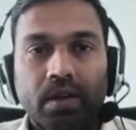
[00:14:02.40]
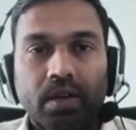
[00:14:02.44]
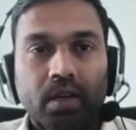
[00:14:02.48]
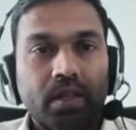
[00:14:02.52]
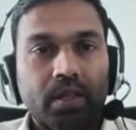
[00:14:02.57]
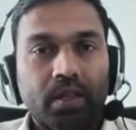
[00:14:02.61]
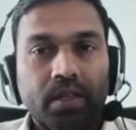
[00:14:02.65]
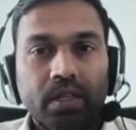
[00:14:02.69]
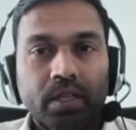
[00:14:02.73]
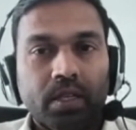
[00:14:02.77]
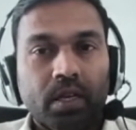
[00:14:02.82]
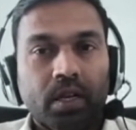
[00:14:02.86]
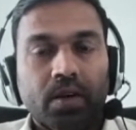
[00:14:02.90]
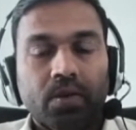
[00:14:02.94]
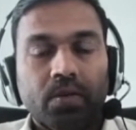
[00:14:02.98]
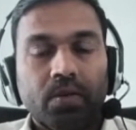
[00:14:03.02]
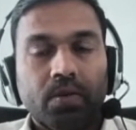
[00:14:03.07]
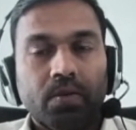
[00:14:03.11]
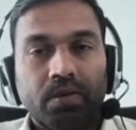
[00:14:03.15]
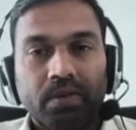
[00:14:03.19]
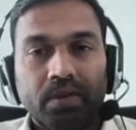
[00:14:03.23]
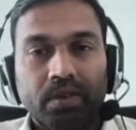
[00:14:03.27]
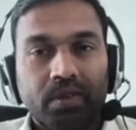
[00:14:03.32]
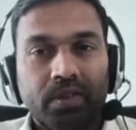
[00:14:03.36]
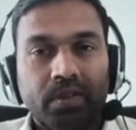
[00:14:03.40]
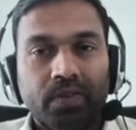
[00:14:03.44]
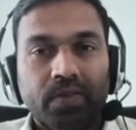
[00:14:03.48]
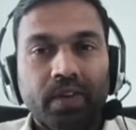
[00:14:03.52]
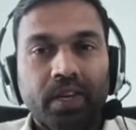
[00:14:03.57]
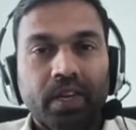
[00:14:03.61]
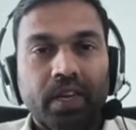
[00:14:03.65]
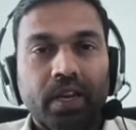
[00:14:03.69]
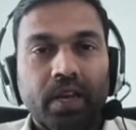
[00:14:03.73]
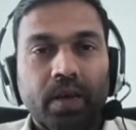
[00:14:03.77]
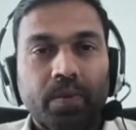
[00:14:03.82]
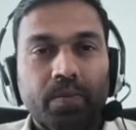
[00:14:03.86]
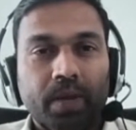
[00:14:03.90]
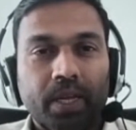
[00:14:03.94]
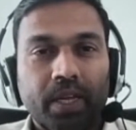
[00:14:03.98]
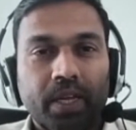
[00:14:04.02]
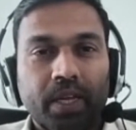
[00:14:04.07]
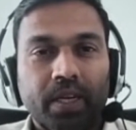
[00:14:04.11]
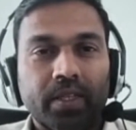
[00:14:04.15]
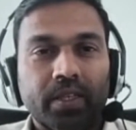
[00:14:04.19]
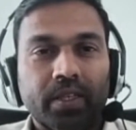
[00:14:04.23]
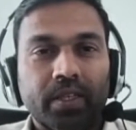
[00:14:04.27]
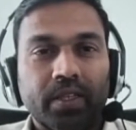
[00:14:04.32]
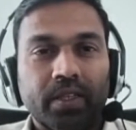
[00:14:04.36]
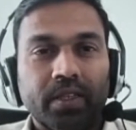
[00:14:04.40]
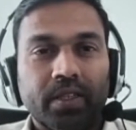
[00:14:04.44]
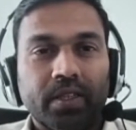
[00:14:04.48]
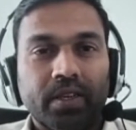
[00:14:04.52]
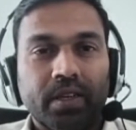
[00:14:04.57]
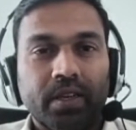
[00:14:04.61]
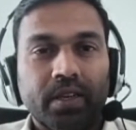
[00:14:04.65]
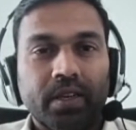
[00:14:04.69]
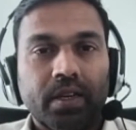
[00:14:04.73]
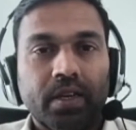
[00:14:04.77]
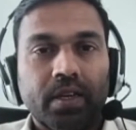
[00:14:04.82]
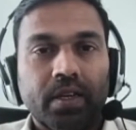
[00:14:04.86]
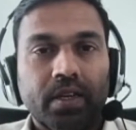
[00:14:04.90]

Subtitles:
These are civilian applications, right?